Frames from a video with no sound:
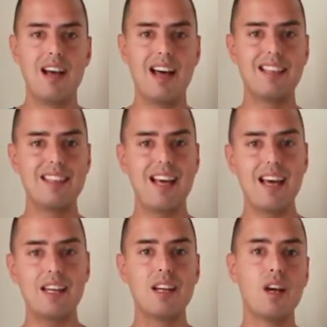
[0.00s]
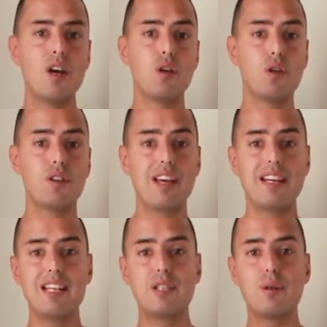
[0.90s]
And then you, they
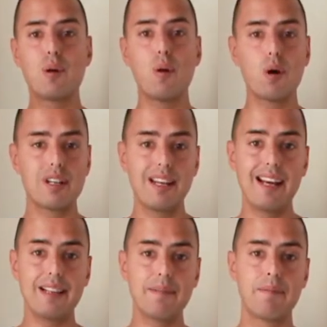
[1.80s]
need to coordinate.